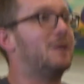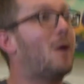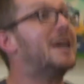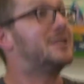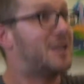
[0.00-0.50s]
their
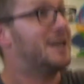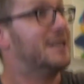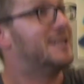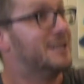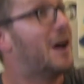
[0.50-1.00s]
waist saying,
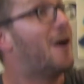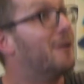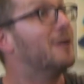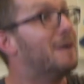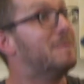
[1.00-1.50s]
this is
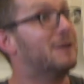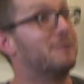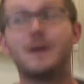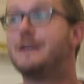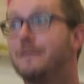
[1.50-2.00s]
our
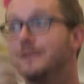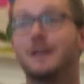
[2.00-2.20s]
like reef, was